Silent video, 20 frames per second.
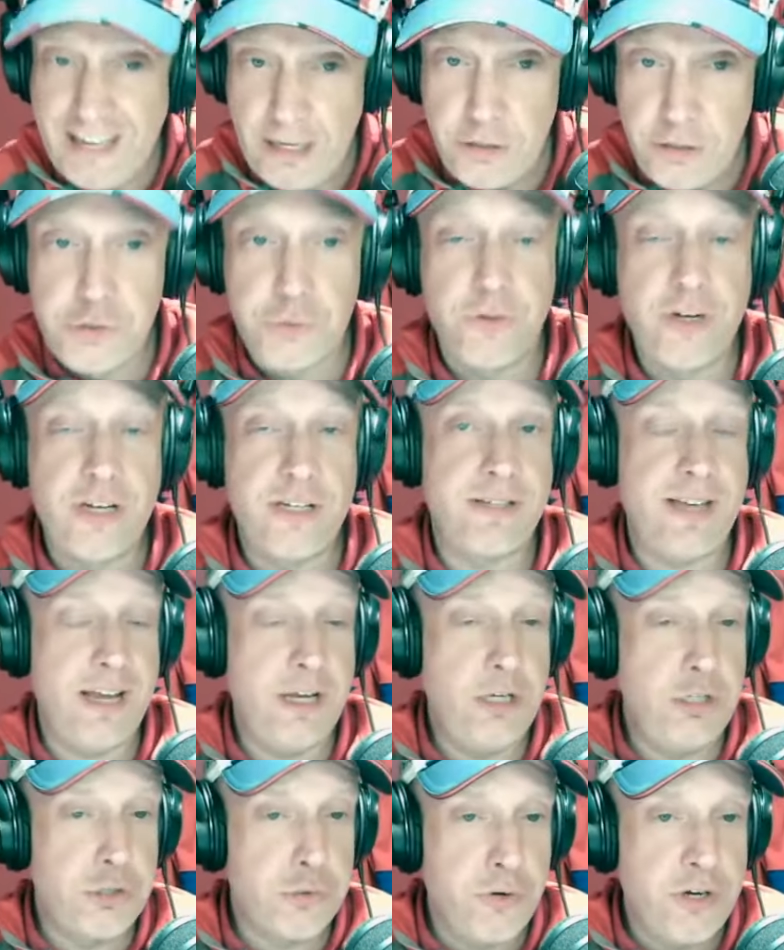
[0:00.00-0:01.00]

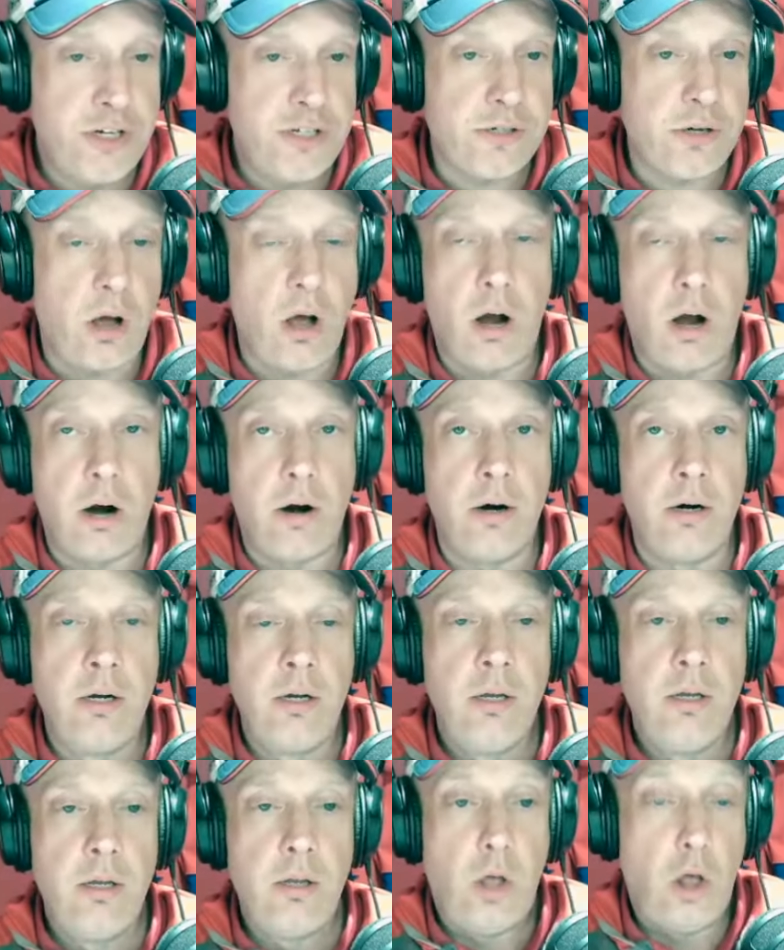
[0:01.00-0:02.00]
Injuries are
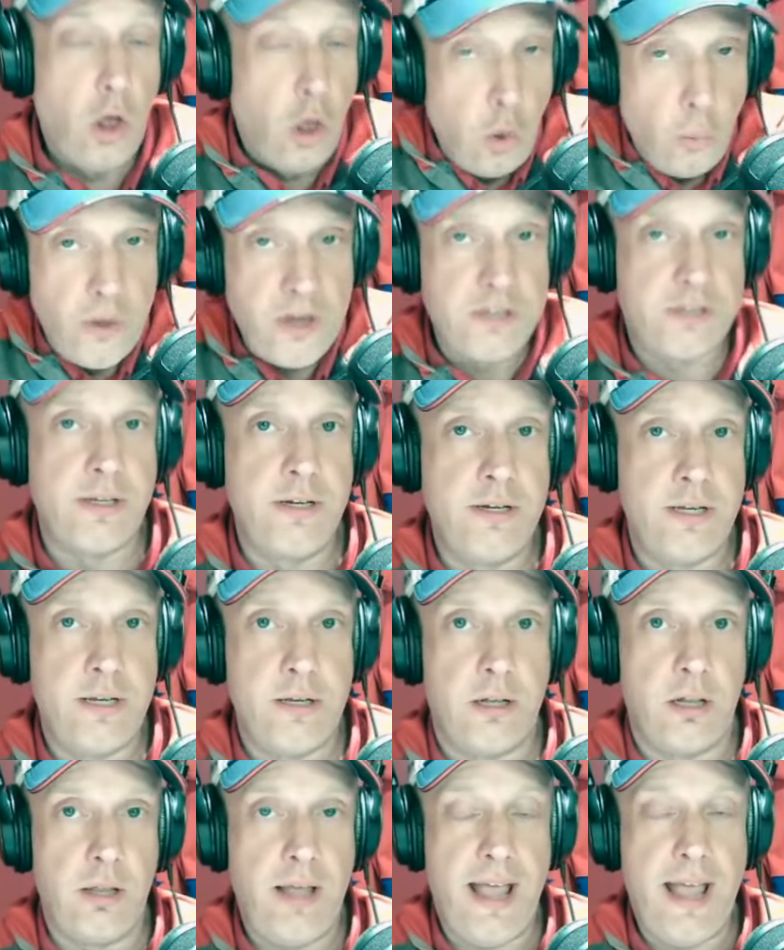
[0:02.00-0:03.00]
always a
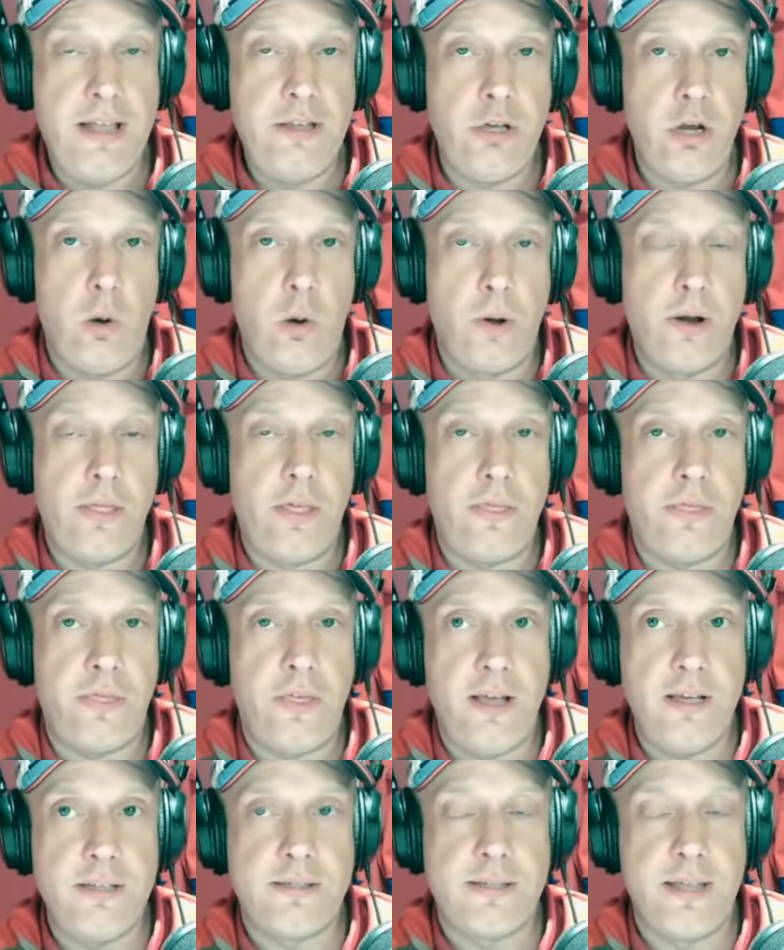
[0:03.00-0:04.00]
deal. And, you know, one of the
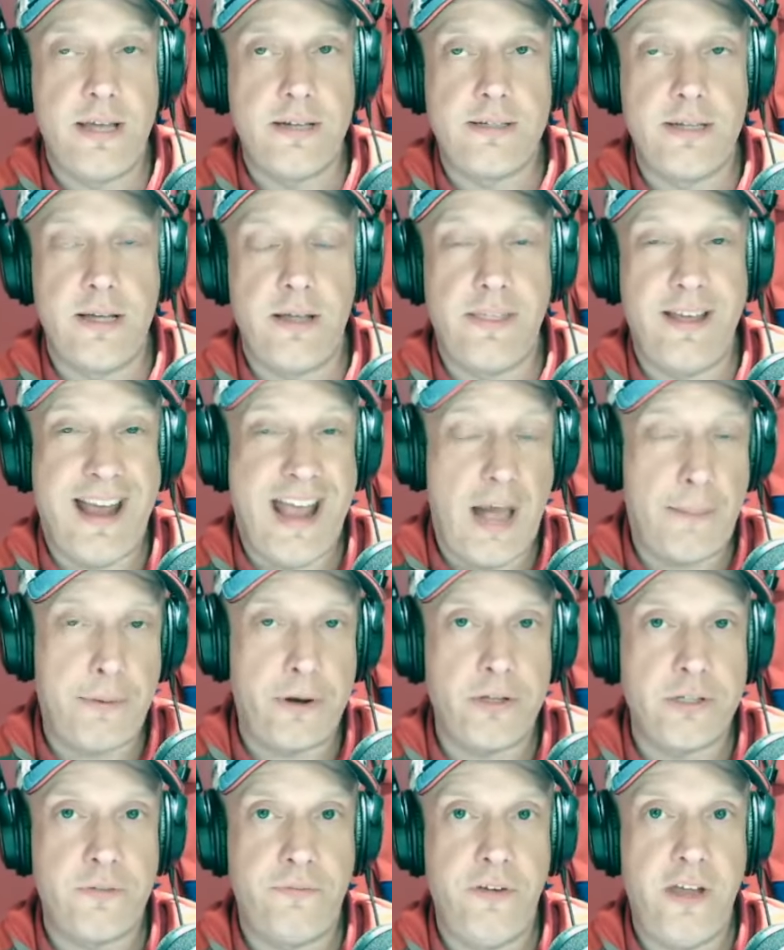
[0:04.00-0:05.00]
things that the
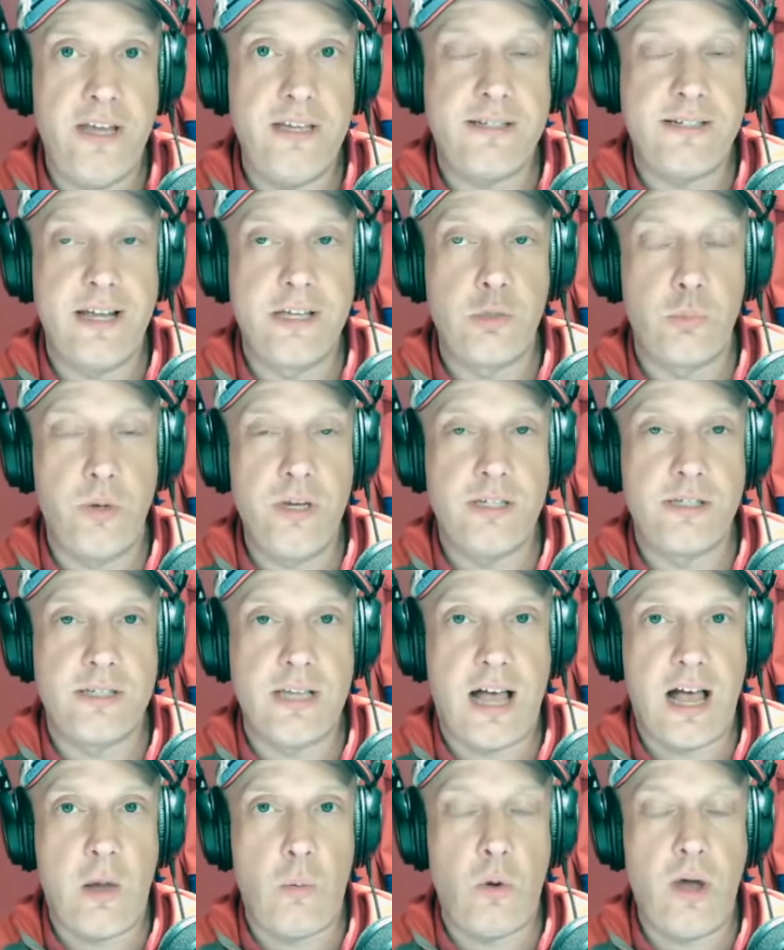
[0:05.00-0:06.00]
Capitals faced, as we
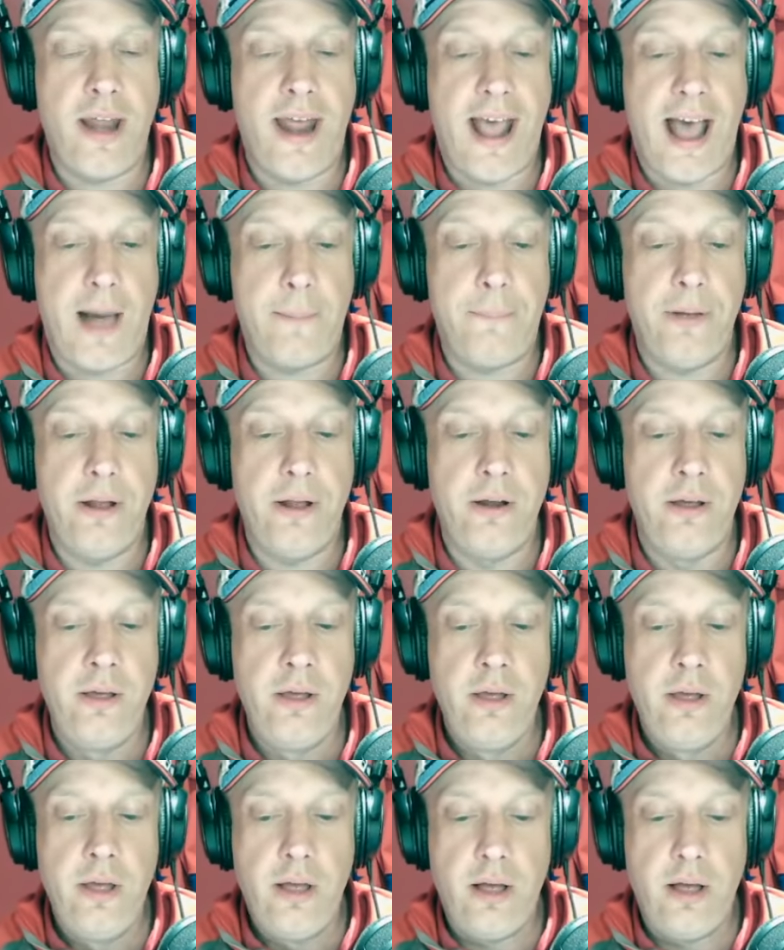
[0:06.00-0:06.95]
saw what happened